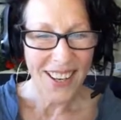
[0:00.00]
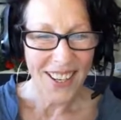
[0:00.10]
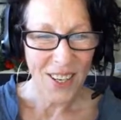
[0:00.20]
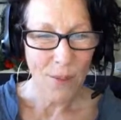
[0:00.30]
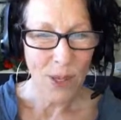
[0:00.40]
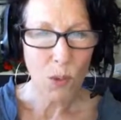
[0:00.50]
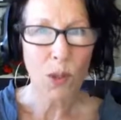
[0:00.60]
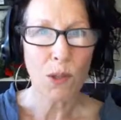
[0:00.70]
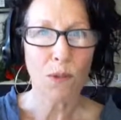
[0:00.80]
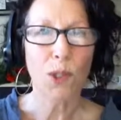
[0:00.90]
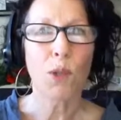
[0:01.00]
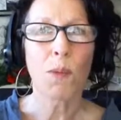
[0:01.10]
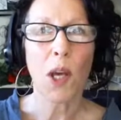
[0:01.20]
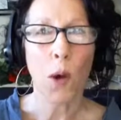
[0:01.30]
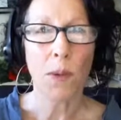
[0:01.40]
It's wonderful
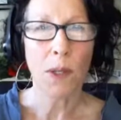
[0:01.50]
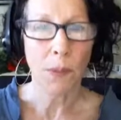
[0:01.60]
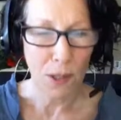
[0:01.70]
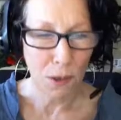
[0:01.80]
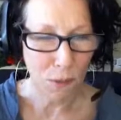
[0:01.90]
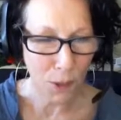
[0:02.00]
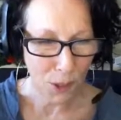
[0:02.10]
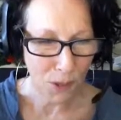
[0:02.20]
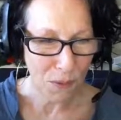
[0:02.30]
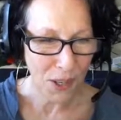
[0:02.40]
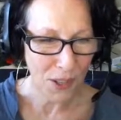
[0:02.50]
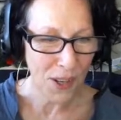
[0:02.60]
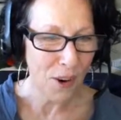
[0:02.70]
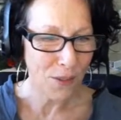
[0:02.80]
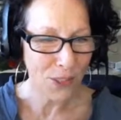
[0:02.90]
to be open about your
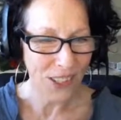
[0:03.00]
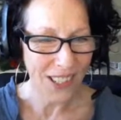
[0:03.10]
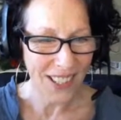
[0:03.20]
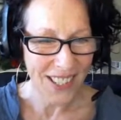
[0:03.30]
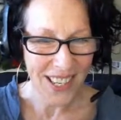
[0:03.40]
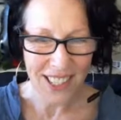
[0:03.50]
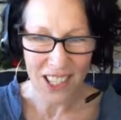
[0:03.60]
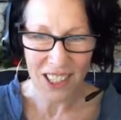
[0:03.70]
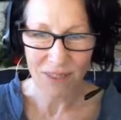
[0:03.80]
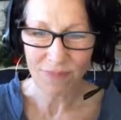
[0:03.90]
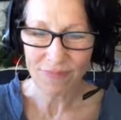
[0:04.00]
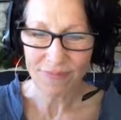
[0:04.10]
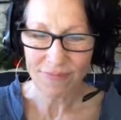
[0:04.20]
philosophy of learning and teaching.